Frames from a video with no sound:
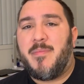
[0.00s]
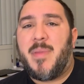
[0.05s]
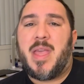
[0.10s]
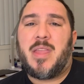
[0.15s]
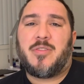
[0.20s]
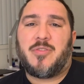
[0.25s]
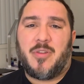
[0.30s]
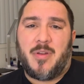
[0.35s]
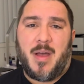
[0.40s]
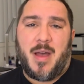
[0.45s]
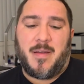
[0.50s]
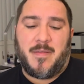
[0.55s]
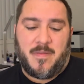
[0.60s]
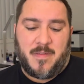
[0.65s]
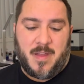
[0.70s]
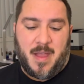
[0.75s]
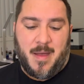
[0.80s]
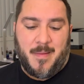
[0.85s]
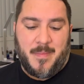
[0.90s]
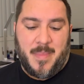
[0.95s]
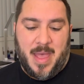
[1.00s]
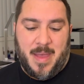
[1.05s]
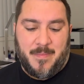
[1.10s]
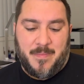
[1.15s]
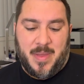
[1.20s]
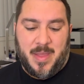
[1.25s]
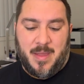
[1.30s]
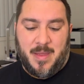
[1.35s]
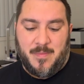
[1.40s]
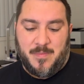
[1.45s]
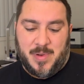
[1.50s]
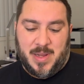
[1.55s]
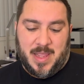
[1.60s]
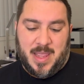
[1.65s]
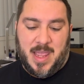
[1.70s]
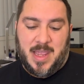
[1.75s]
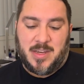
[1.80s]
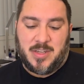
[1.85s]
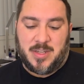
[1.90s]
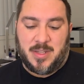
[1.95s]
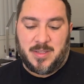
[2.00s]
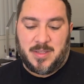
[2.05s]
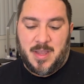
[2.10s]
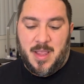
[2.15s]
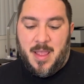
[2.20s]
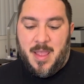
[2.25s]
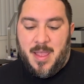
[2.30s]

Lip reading: major out-of-combat implications,